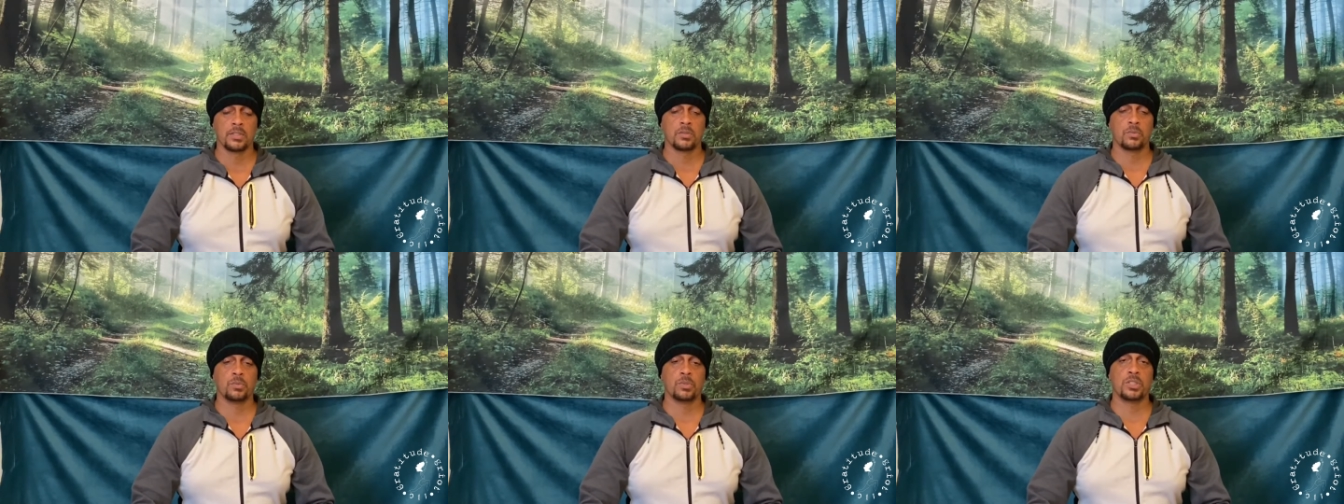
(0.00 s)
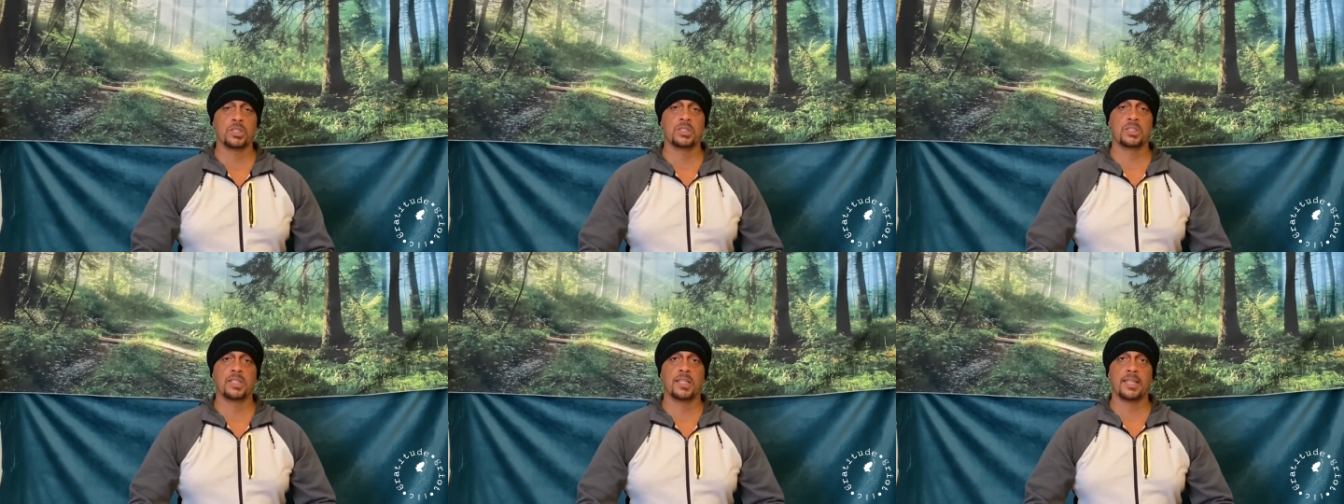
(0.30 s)
which
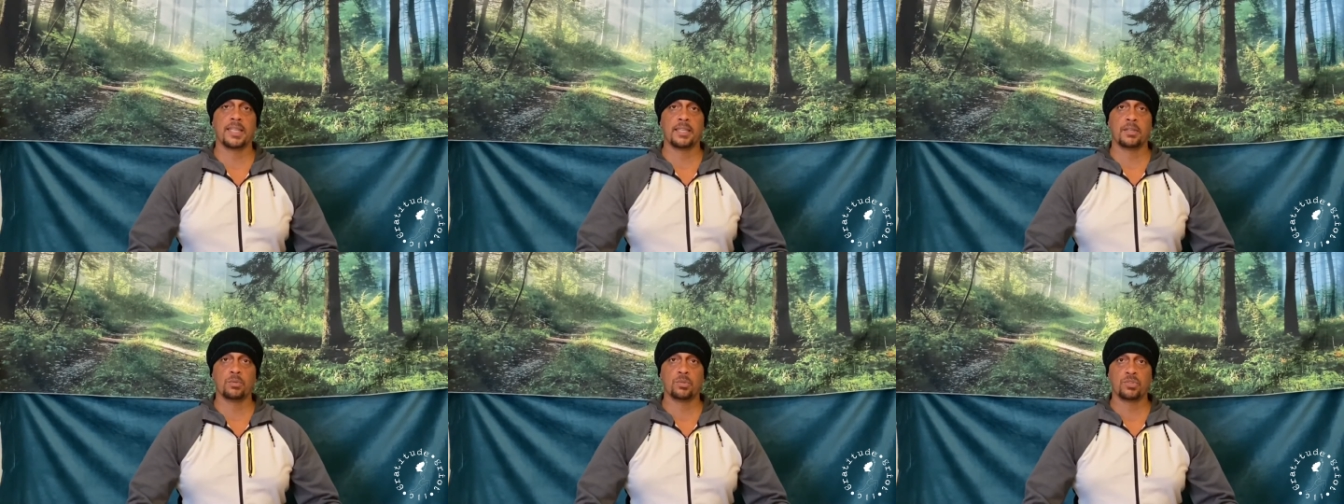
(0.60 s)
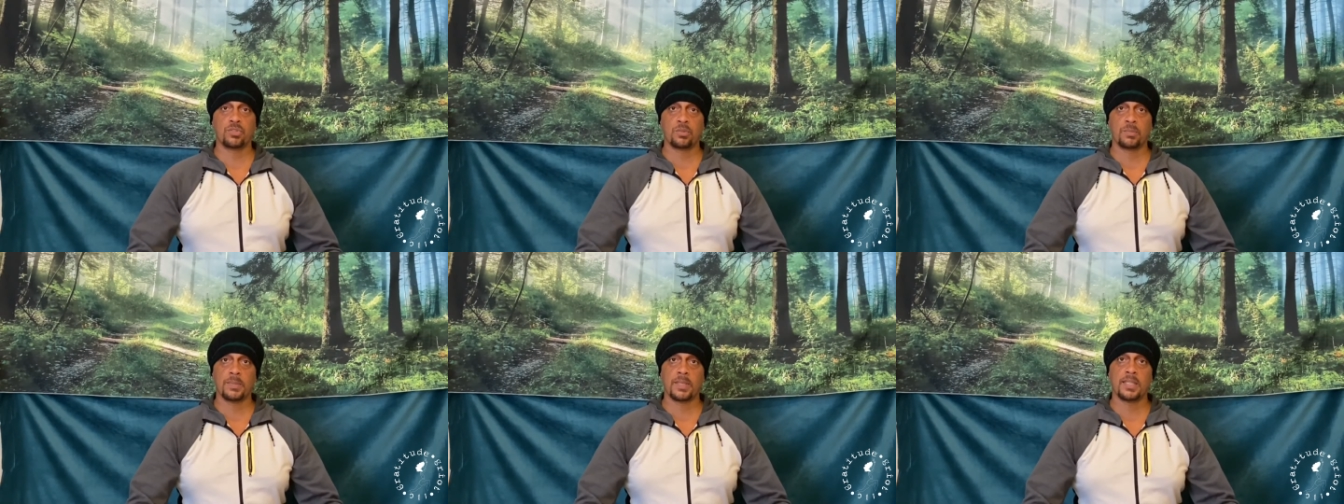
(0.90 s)
is a language
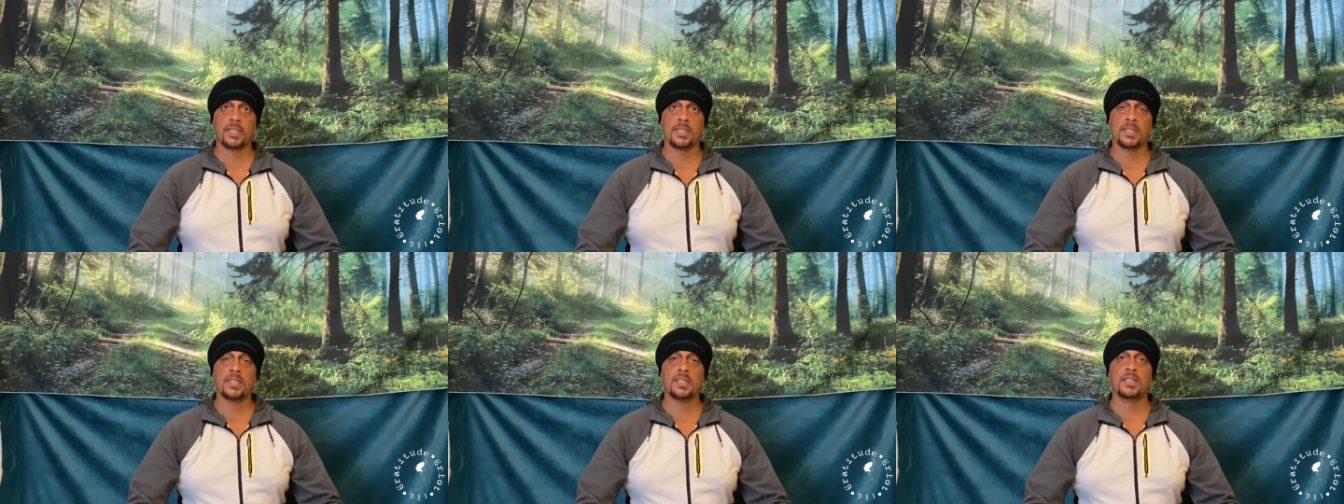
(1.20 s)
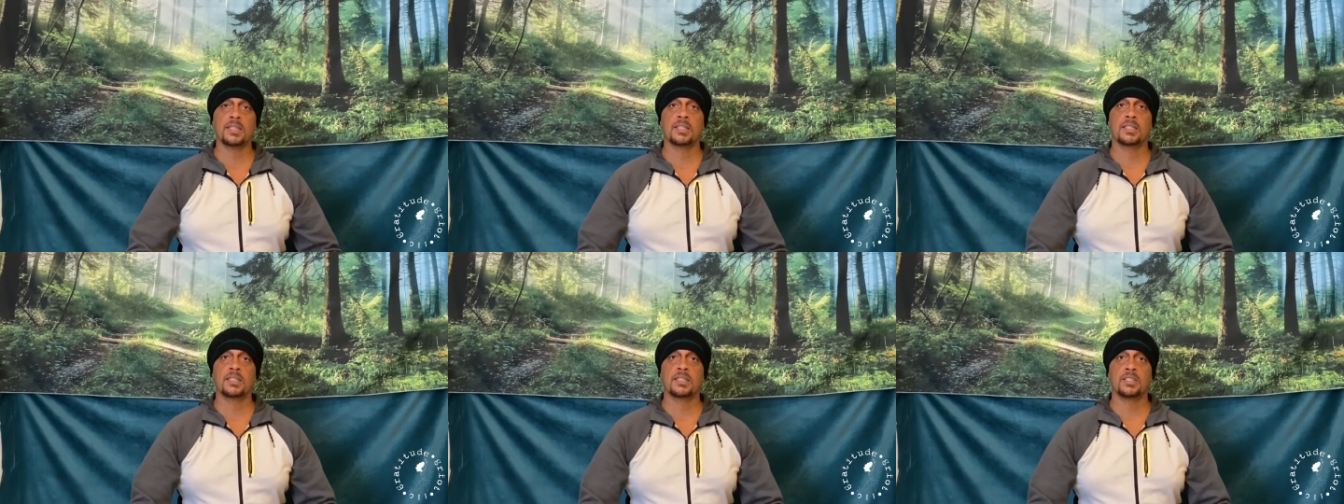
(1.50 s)
from
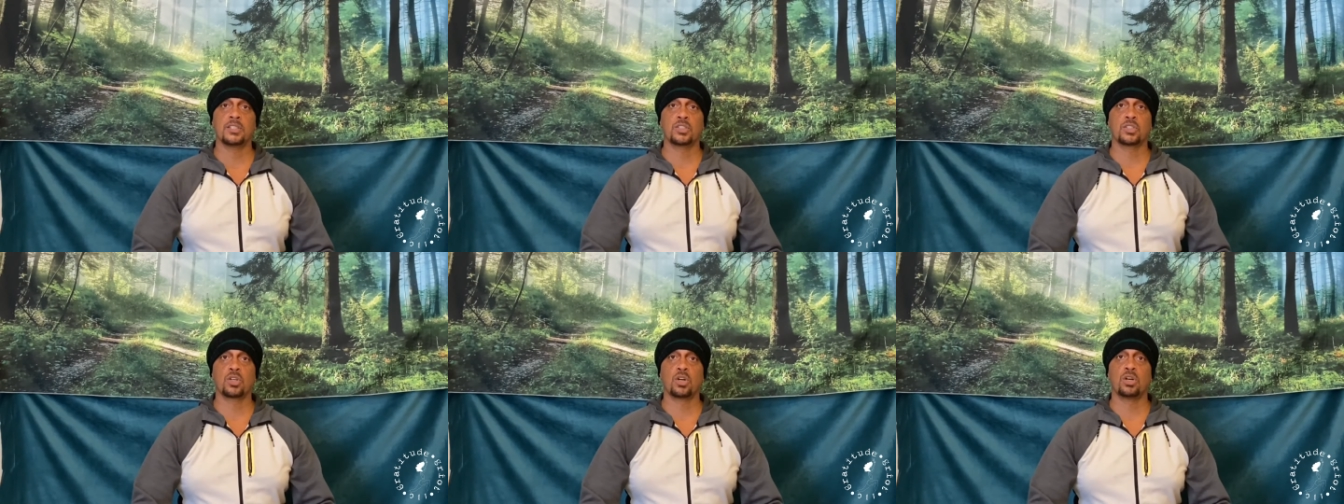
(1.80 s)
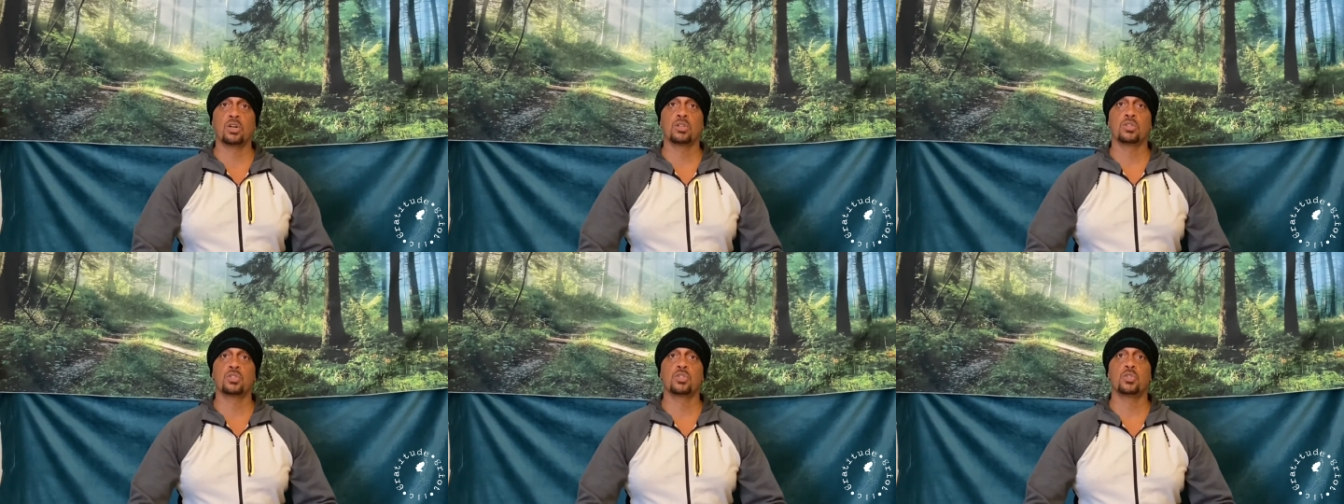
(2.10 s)
India, is
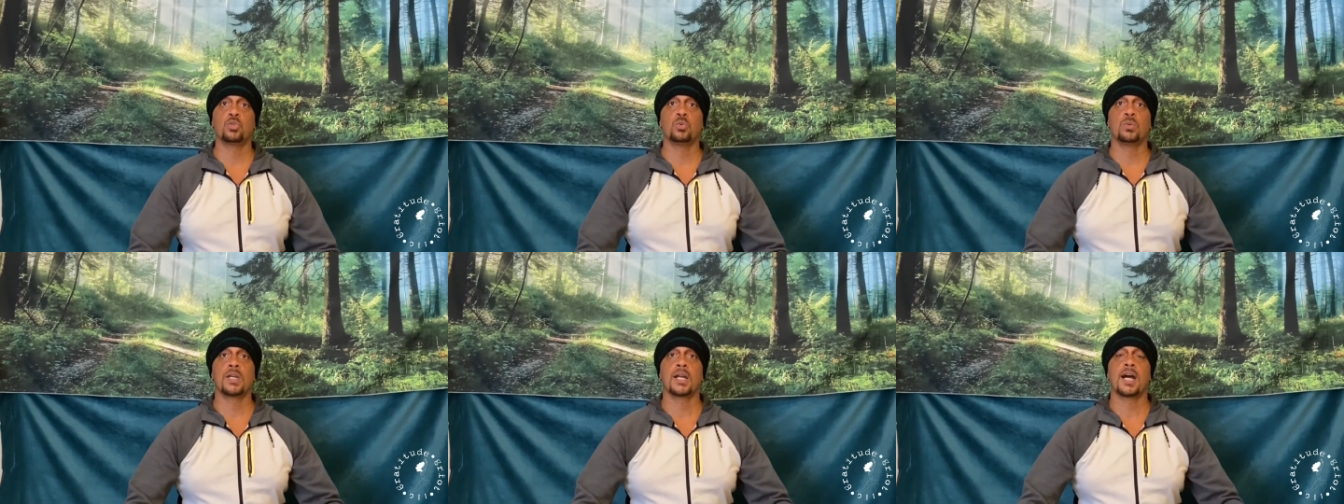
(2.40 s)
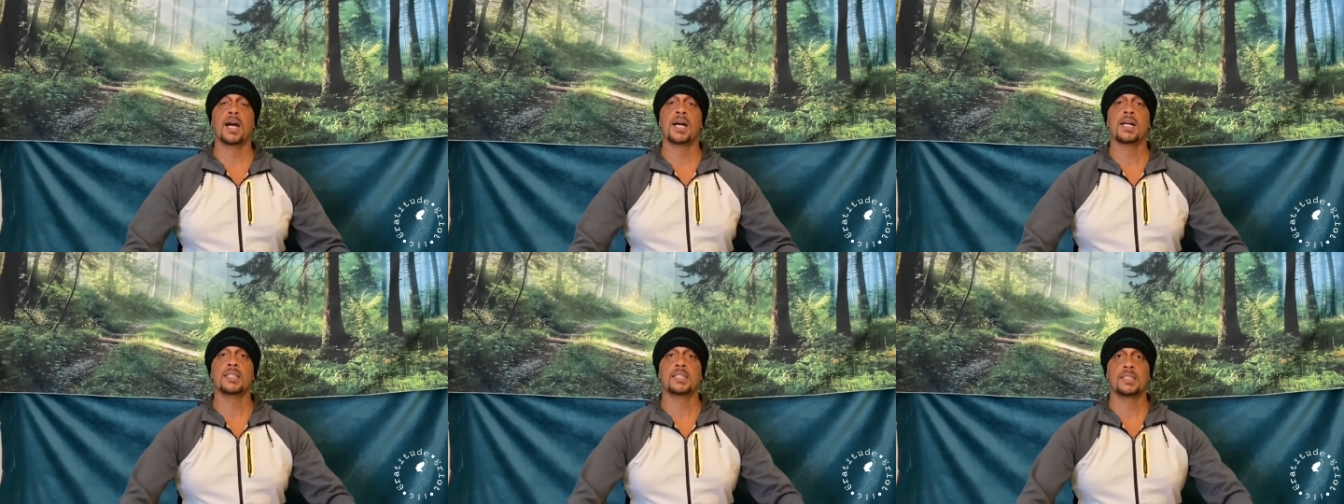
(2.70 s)
called
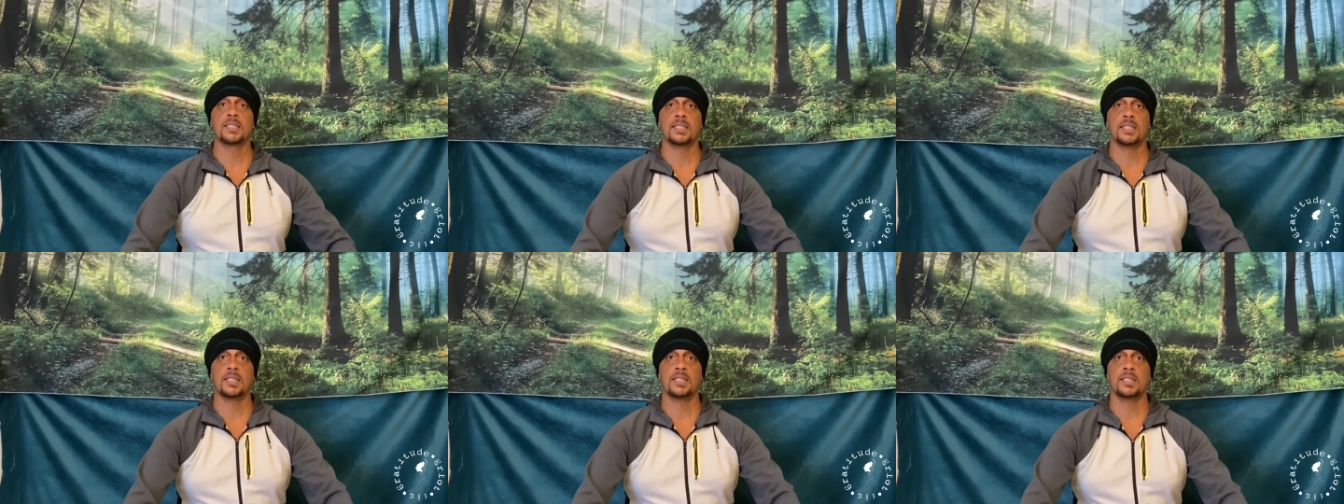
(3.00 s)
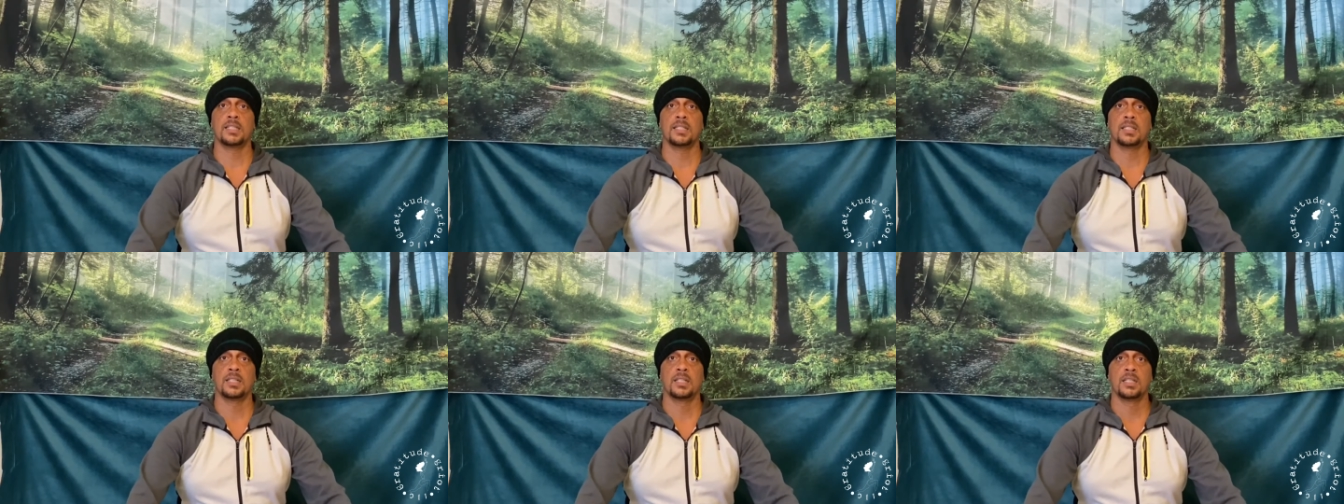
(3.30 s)

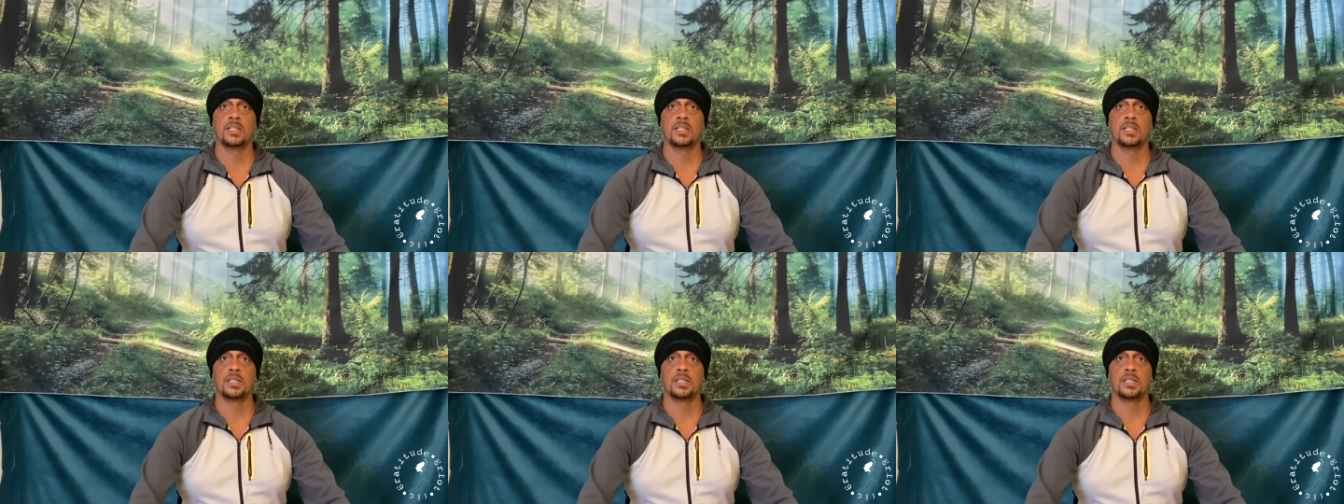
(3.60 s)
Sukhasana.